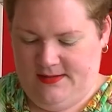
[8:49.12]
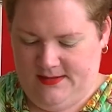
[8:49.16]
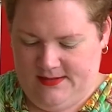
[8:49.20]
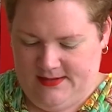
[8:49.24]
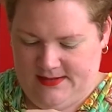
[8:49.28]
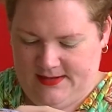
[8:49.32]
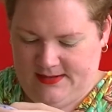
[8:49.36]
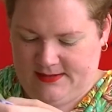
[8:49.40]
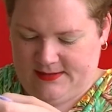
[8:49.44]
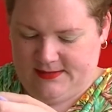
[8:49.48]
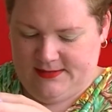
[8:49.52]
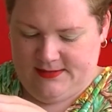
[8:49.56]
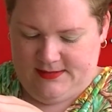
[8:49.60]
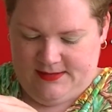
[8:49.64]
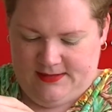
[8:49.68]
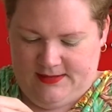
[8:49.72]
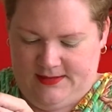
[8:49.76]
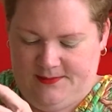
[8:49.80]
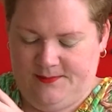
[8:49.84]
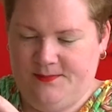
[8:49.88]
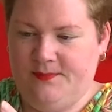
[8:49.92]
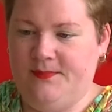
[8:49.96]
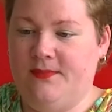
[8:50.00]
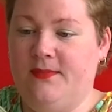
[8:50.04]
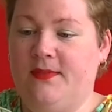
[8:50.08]
let's see.
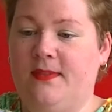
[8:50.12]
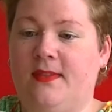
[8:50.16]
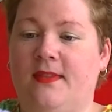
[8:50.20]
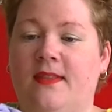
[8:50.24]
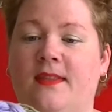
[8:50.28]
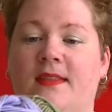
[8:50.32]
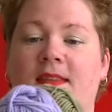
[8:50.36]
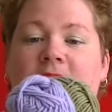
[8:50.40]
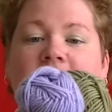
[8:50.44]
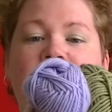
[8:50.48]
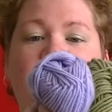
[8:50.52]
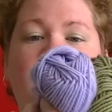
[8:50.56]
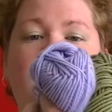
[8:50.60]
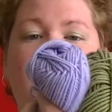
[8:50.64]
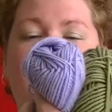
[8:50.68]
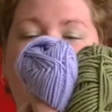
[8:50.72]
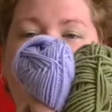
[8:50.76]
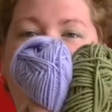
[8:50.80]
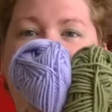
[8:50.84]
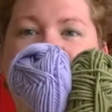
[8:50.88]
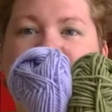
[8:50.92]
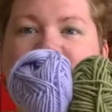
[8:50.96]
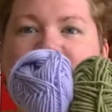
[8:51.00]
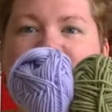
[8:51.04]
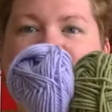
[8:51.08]

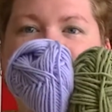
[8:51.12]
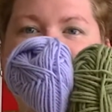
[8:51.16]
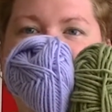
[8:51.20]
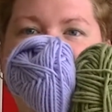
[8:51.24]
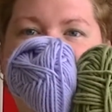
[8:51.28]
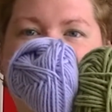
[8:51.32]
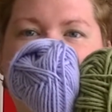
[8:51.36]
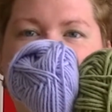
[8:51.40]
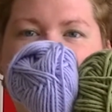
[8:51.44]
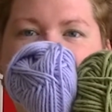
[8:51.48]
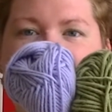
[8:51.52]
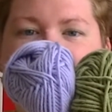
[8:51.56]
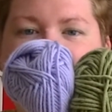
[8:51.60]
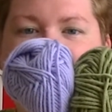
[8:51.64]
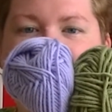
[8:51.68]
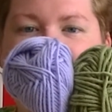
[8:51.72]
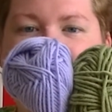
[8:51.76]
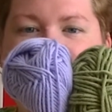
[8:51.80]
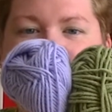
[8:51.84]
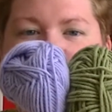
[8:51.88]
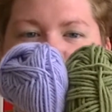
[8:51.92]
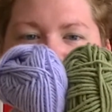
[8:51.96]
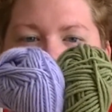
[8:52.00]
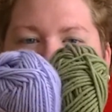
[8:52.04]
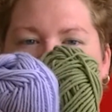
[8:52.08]
There's the
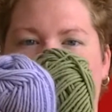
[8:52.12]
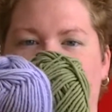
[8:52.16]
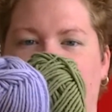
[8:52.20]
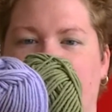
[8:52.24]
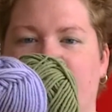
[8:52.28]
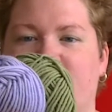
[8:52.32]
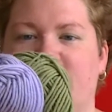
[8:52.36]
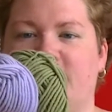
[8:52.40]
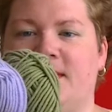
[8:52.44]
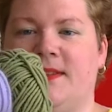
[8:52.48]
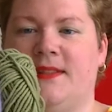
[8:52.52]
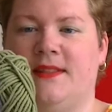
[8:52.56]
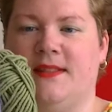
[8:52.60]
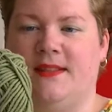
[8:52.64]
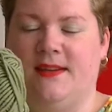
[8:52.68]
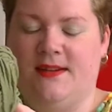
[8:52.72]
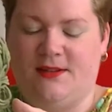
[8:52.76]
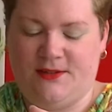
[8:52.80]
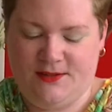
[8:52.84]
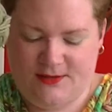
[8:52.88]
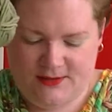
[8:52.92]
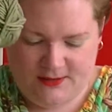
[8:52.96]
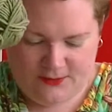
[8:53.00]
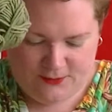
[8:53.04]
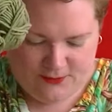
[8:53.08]
light blue,
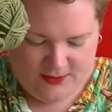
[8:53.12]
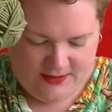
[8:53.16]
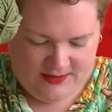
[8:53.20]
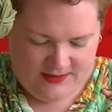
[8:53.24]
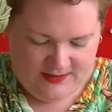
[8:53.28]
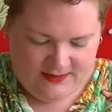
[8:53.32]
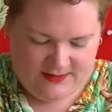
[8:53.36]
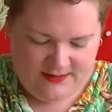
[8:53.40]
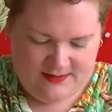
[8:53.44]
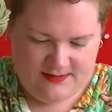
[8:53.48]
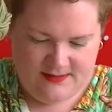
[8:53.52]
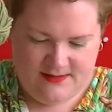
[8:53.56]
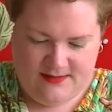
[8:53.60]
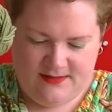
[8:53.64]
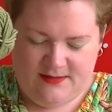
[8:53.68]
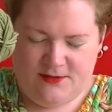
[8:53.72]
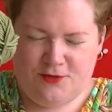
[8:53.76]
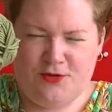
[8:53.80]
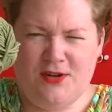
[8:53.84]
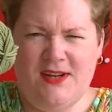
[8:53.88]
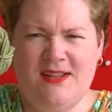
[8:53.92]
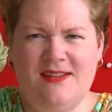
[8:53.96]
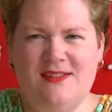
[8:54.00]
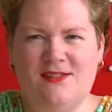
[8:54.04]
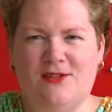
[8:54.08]
there's the green.
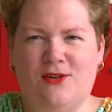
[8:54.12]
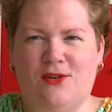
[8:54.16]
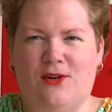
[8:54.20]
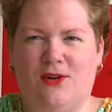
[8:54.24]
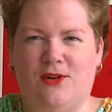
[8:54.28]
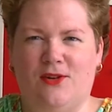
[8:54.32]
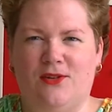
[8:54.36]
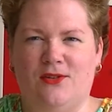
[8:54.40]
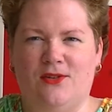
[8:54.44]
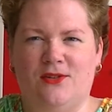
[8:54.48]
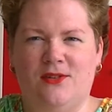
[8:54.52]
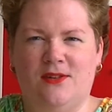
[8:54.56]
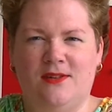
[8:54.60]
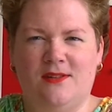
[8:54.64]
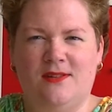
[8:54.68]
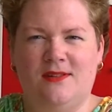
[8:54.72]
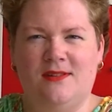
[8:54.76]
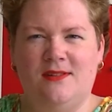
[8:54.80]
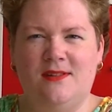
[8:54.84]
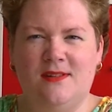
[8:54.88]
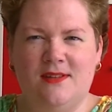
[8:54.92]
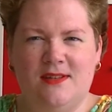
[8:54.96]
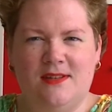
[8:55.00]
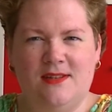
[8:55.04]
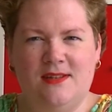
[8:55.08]
Green is called
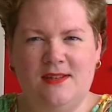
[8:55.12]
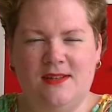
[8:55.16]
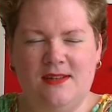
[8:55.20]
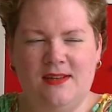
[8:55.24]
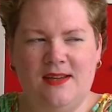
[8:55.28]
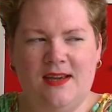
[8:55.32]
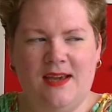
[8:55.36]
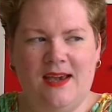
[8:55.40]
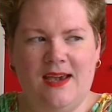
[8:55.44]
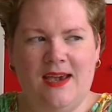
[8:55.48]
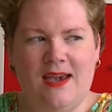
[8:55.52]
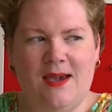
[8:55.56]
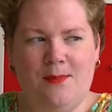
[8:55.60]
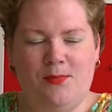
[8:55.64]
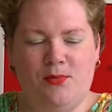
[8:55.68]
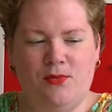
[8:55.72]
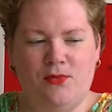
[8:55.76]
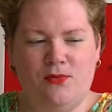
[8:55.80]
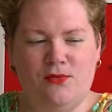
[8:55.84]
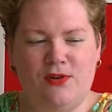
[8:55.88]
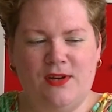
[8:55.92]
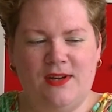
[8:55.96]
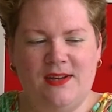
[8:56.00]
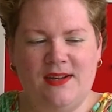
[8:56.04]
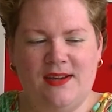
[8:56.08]
Apple
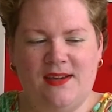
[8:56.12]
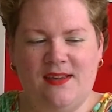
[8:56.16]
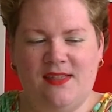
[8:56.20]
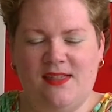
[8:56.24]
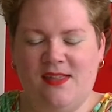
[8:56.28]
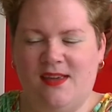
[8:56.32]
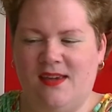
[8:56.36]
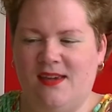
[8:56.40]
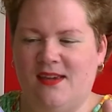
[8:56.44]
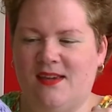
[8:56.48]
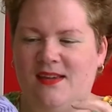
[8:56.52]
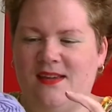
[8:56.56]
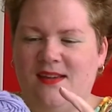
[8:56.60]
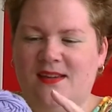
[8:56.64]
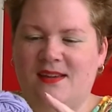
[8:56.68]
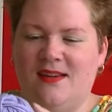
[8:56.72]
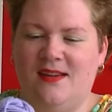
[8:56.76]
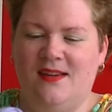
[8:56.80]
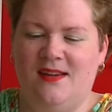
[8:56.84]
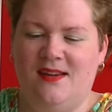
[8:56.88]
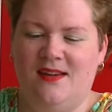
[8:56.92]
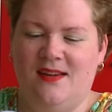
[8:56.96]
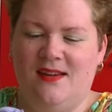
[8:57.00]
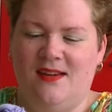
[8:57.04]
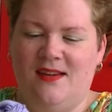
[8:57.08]
Green, I think.
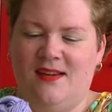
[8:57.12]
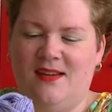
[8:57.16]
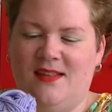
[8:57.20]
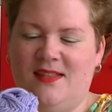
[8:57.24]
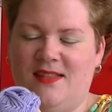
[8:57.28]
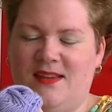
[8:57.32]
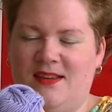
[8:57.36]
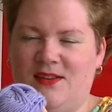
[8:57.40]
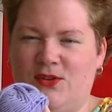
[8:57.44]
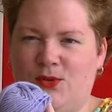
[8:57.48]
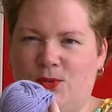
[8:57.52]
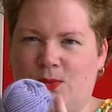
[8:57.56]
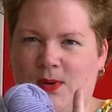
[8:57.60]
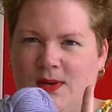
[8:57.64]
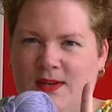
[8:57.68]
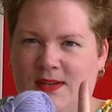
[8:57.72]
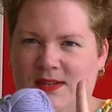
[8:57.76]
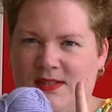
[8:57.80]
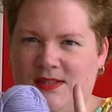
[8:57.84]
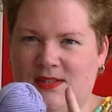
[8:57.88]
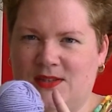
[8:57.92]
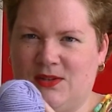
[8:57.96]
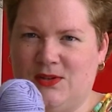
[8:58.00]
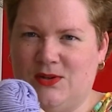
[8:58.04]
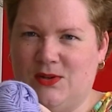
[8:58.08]
This one
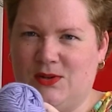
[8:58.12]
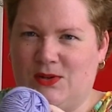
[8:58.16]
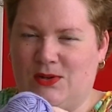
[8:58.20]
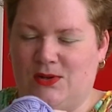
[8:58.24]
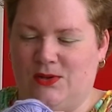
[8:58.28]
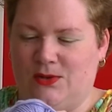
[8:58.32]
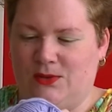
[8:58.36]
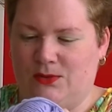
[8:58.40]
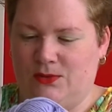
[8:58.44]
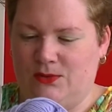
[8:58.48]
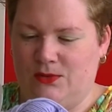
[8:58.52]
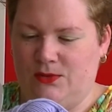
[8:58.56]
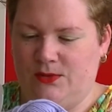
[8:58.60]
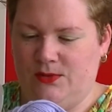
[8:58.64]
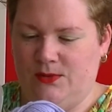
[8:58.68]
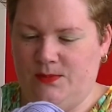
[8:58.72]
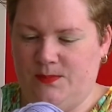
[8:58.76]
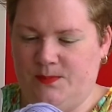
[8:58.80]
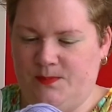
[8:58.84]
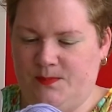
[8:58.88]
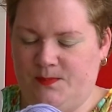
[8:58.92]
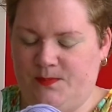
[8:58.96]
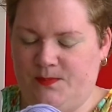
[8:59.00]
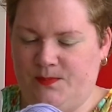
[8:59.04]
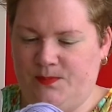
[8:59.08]
is called
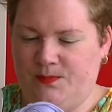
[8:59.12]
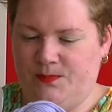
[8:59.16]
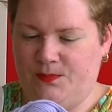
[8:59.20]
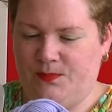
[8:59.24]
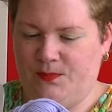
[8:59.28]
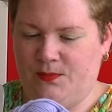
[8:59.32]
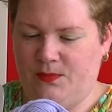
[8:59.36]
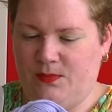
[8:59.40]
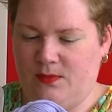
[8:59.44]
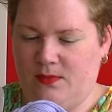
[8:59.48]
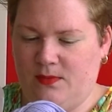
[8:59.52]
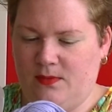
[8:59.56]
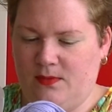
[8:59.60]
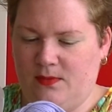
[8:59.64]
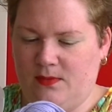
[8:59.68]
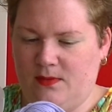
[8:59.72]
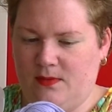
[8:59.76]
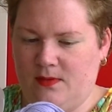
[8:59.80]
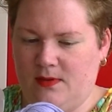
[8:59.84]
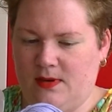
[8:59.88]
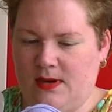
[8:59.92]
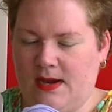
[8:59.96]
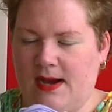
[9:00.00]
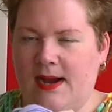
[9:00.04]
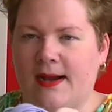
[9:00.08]

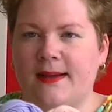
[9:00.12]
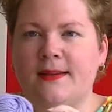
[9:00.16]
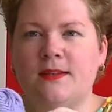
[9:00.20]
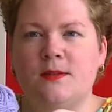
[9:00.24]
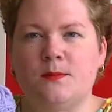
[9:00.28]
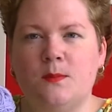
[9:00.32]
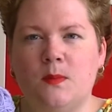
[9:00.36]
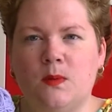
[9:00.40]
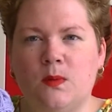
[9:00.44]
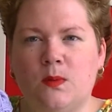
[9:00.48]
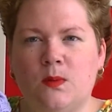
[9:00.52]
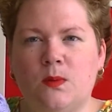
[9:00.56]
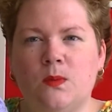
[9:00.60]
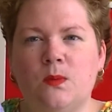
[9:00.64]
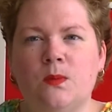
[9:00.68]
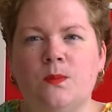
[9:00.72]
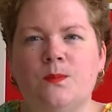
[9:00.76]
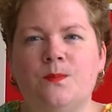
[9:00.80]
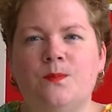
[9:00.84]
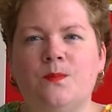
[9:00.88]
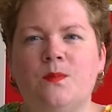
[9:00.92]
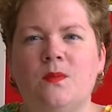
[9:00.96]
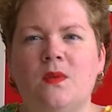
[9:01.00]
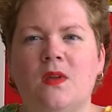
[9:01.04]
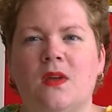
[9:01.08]
Ice Blue,
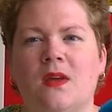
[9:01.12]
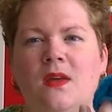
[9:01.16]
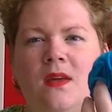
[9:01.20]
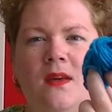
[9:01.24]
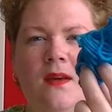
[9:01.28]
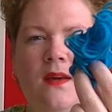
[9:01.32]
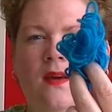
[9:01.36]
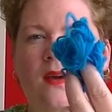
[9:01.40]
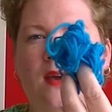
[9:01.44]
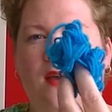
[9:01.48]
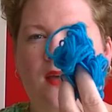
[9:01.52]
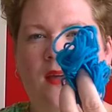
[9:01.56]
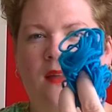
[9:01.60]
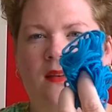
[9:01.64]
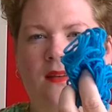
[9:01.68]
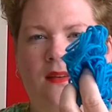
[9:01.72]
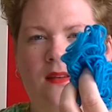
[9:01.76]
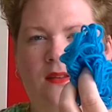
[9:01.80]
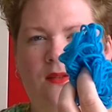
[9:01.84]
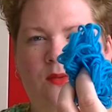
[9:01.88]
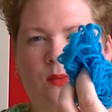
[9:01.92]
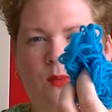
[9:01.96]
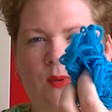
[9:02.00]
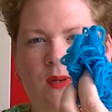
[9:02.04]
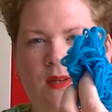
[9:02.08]
and
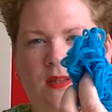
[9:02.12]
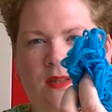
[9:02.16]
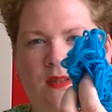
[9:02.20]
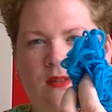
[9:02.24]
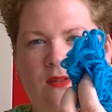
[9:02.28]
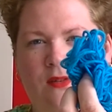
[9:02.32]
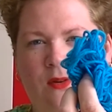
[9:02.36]
this one is